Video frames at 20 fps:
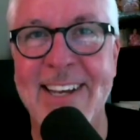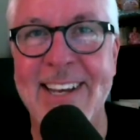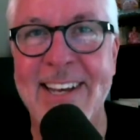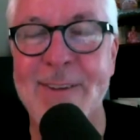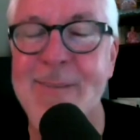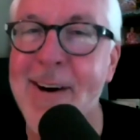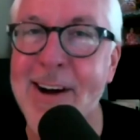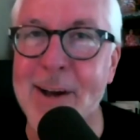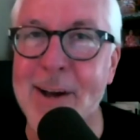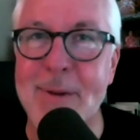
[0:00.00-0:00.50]

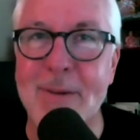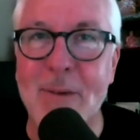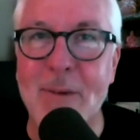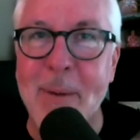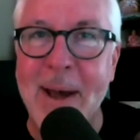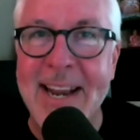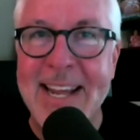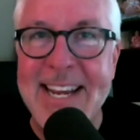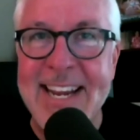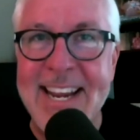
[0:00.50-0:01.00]
Welcome,
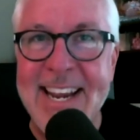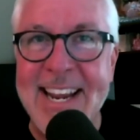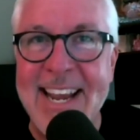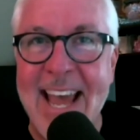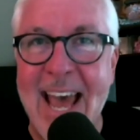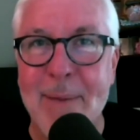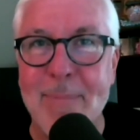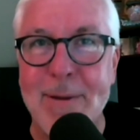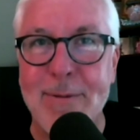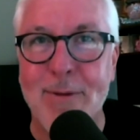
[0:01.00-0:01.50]
everybody.
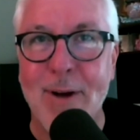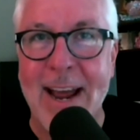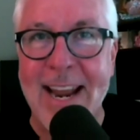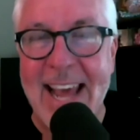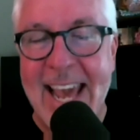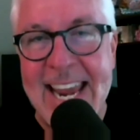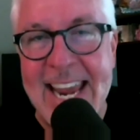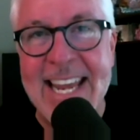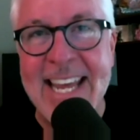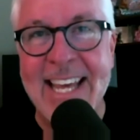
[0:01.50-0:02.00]
Happy
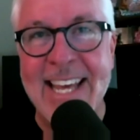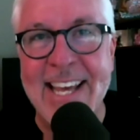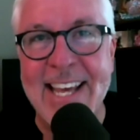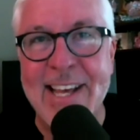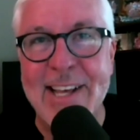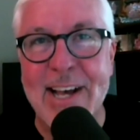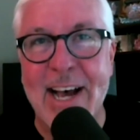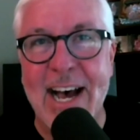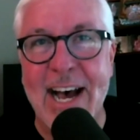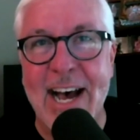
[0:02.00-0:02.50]
Friday.
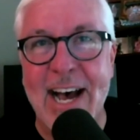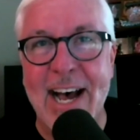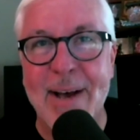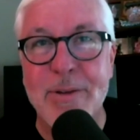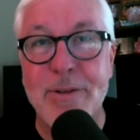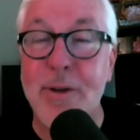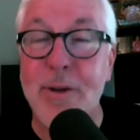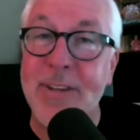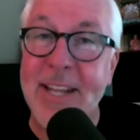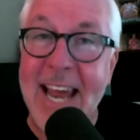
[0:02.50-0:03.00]
Uh,
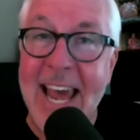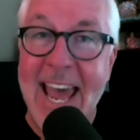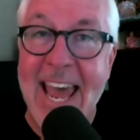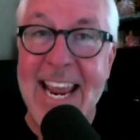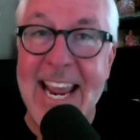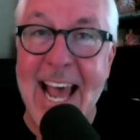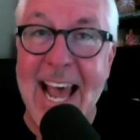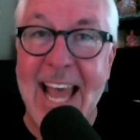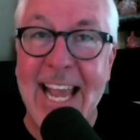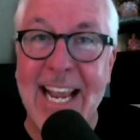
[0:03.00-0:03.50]
so
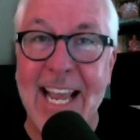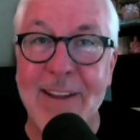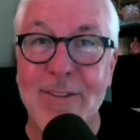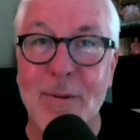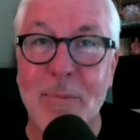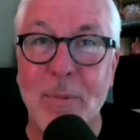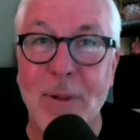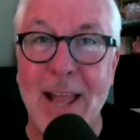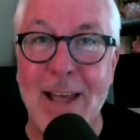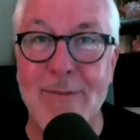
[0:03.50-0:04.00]
today I get the
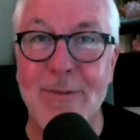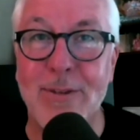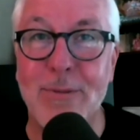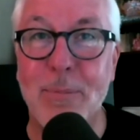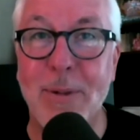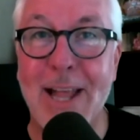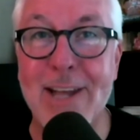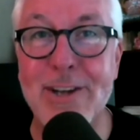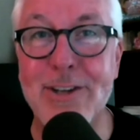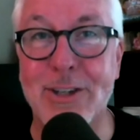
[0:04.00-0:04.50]
ple-
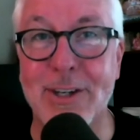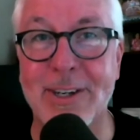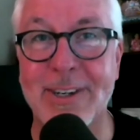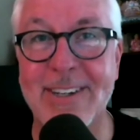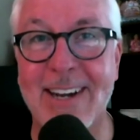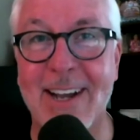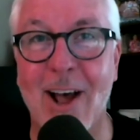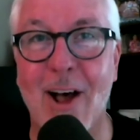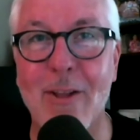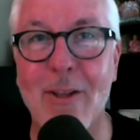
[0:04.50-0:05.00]

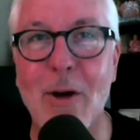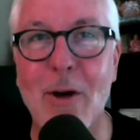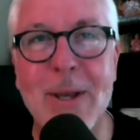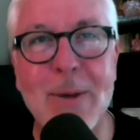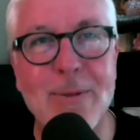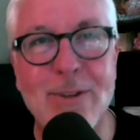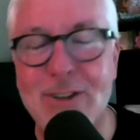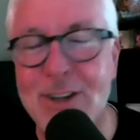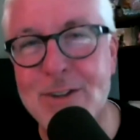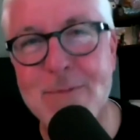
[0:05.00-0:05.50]
pleasure, although he
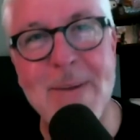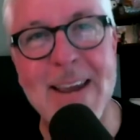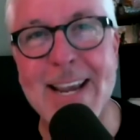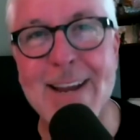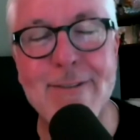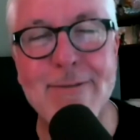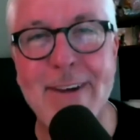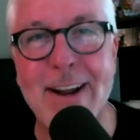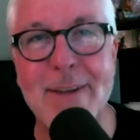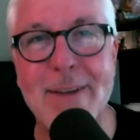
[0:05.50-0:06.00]
was just
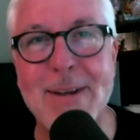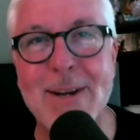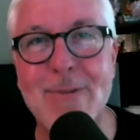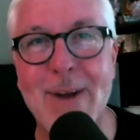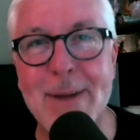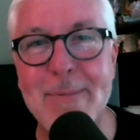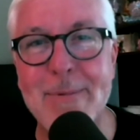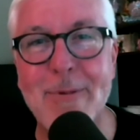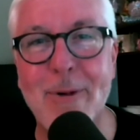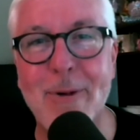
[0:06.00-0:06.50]
making fun of me
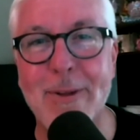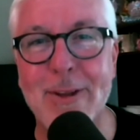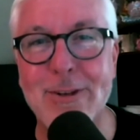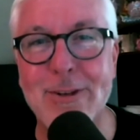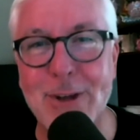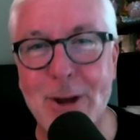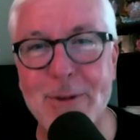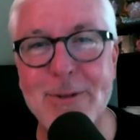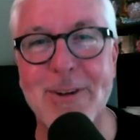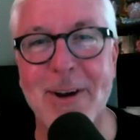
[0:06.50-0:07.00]
right before the
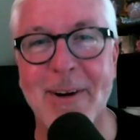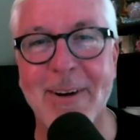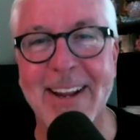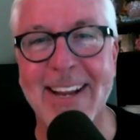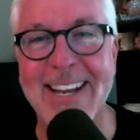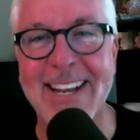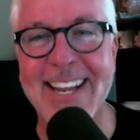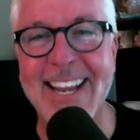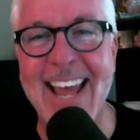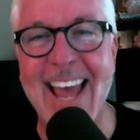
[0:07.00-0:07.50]
show started.
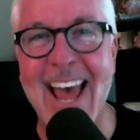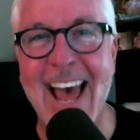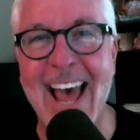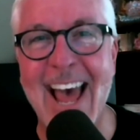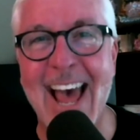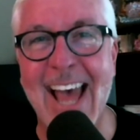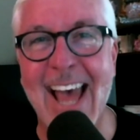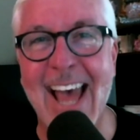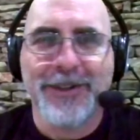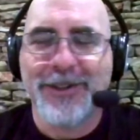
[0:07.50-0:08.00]
Not I
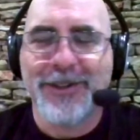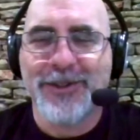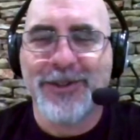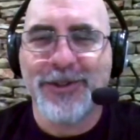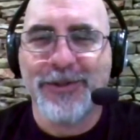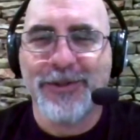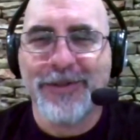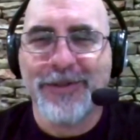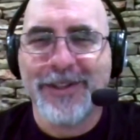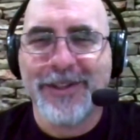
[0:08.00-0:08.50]
get
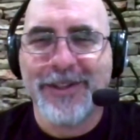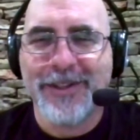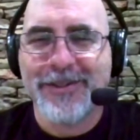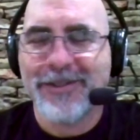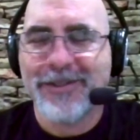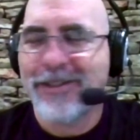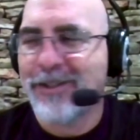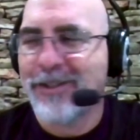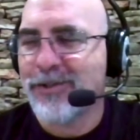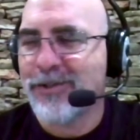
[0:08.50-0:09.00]
pleasure of
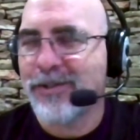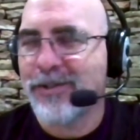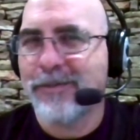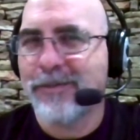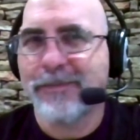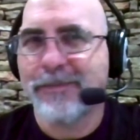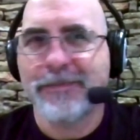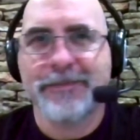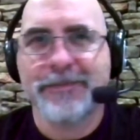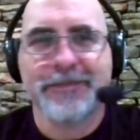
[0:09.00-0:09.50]
having my
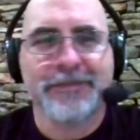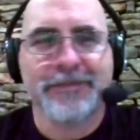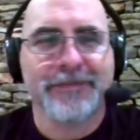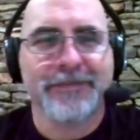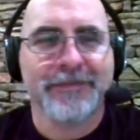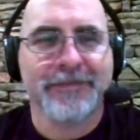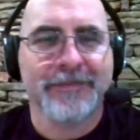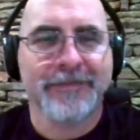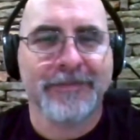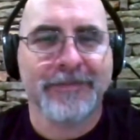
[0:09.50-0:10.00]
awesome guest
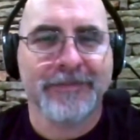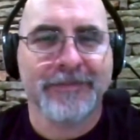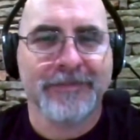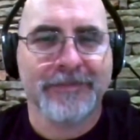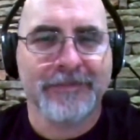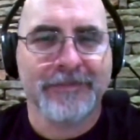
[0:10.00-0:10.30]
and good friend